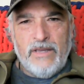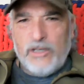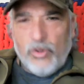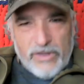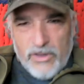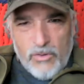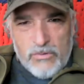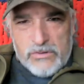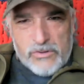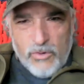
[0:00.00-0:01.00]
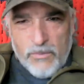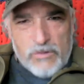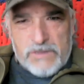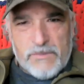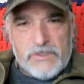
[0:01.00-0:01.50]
And only those who are
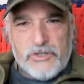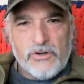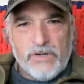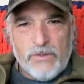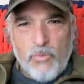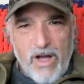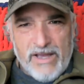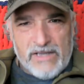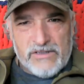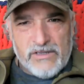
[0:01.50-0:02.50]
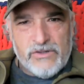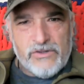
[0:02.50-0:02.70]
most mature and wise